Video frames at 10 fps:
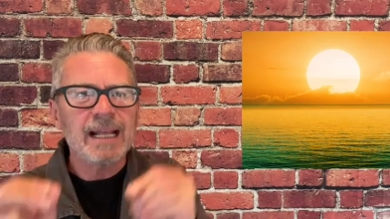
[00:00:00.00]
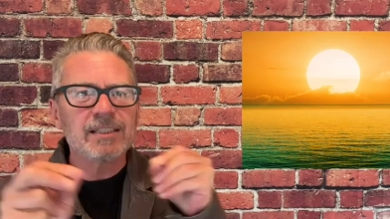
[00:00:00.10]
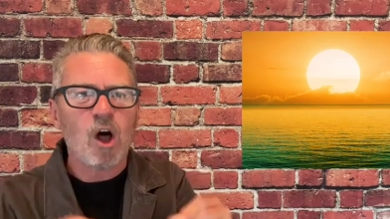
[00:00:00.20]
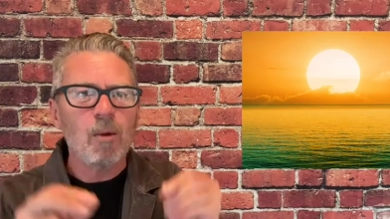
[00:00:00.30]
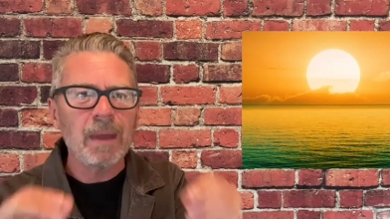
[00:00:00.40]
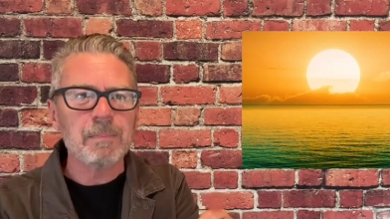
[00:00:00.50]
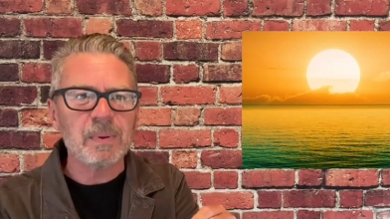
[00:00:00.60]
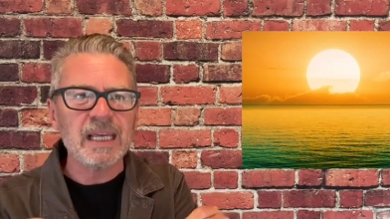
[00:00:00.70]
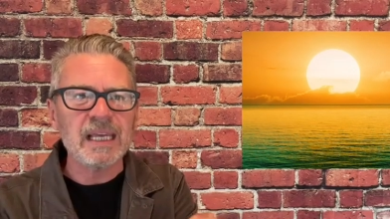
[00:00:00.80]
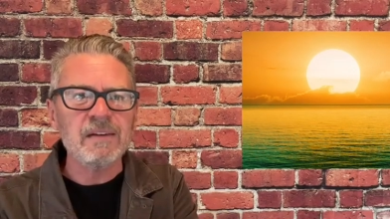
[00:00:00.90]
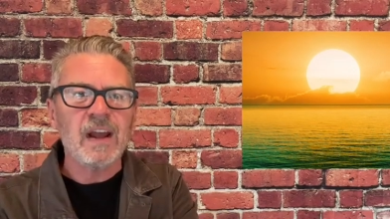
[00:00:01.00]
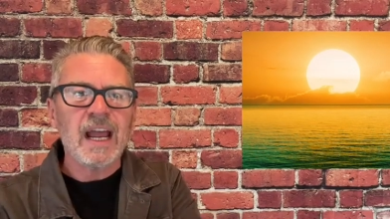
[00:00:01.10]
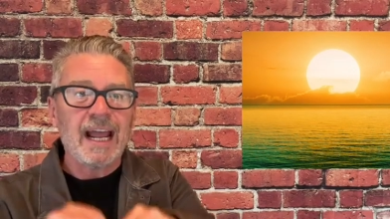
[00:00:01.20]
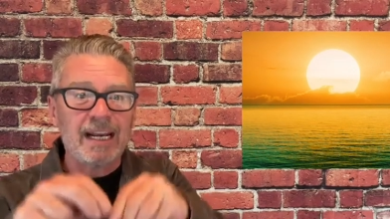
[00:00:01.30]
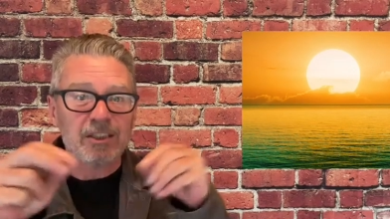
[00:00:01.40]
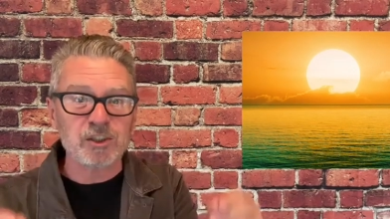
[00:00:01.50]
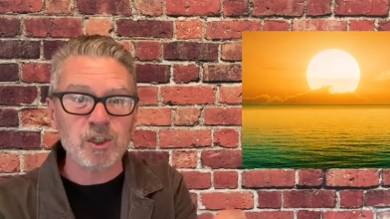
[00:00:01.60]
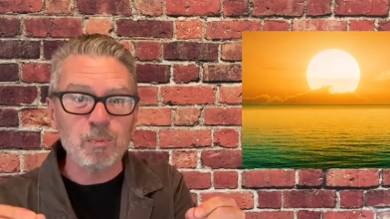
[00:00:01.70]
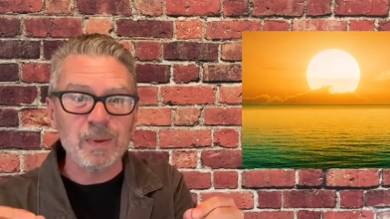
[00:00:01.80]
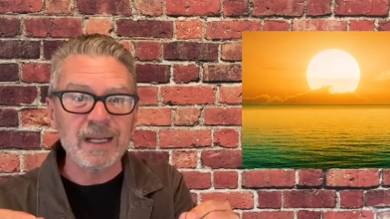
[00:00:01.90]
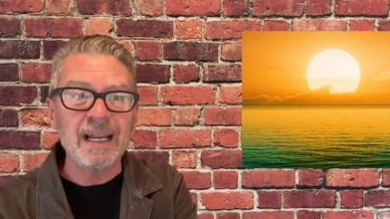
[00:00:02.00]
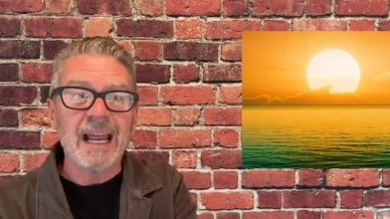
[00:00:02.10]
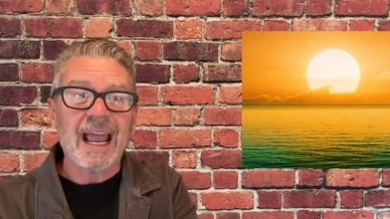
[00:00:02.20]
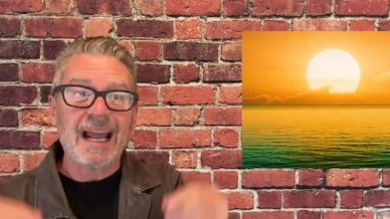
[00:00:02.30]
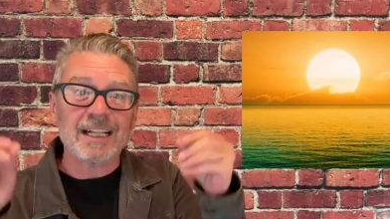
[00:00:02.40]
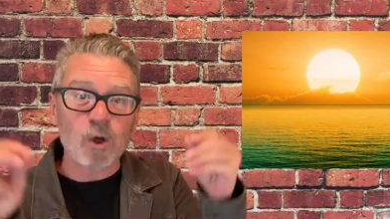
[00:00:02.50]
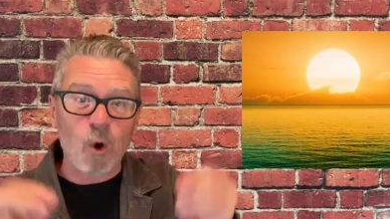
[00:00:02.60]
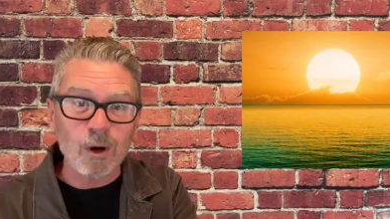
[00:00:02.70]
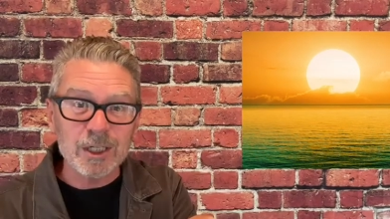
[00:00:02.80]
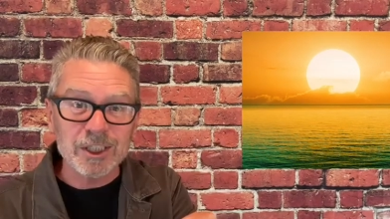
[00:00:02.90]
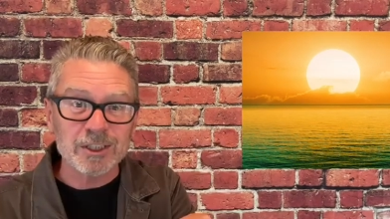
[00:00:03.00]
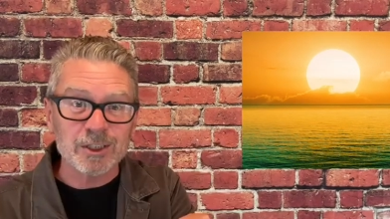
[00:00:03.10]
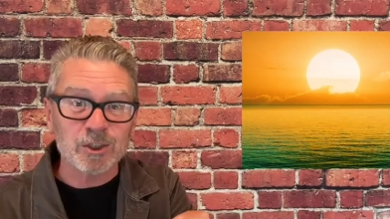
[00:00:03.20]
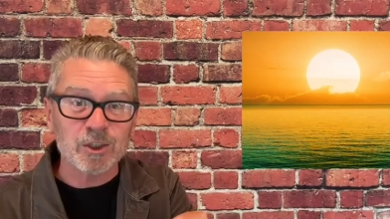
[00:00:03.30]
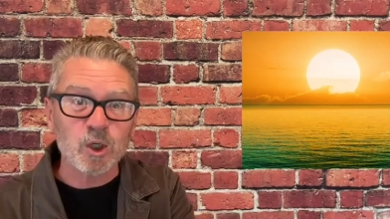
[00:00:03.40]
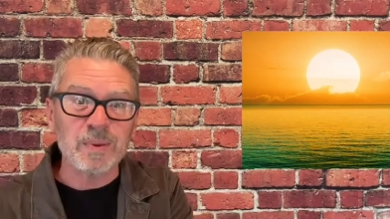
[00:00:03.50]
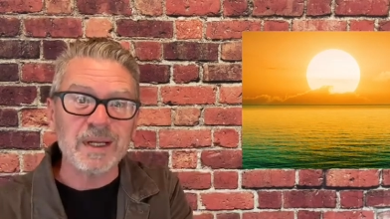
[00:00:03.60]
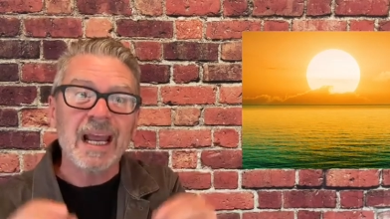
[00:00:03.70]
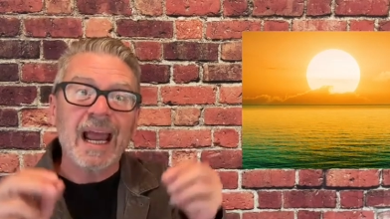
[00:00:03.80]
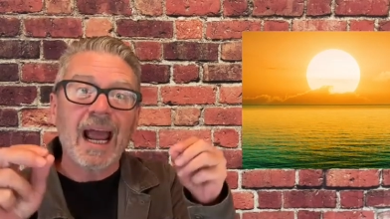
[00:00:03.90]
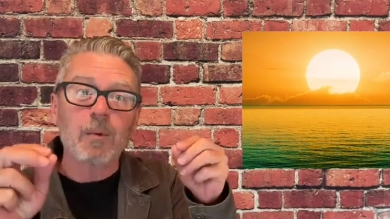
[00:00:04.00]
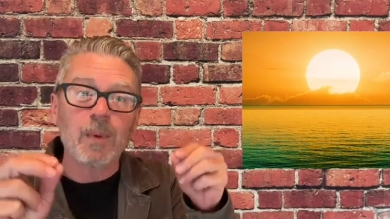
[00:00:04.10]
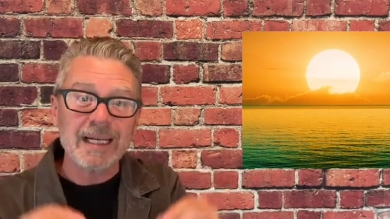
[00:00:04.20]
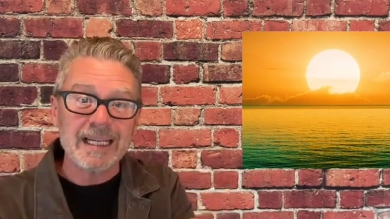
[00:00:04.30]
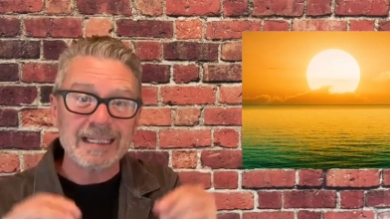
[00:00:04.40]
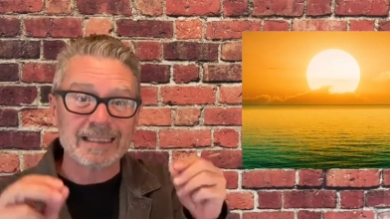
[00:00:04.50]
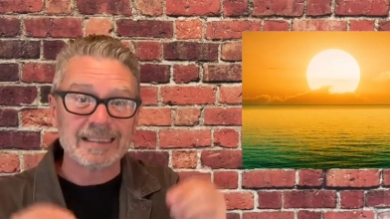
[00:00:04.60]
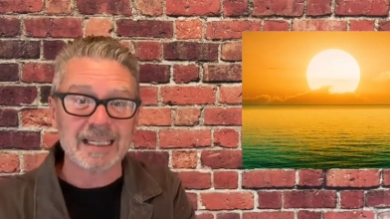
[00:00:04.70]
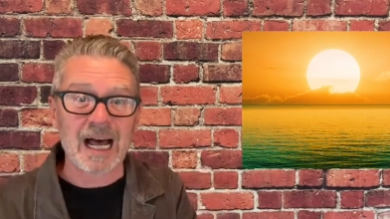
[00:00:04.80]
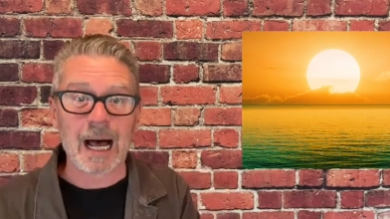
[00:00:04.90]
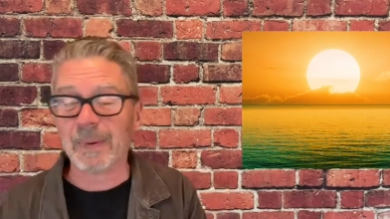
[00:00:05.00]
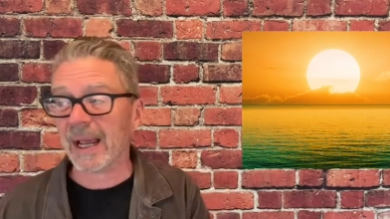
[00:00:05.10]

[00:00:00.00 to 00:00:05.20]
It's all make-believe and it's stupid and its origins are stupid and we need to stop.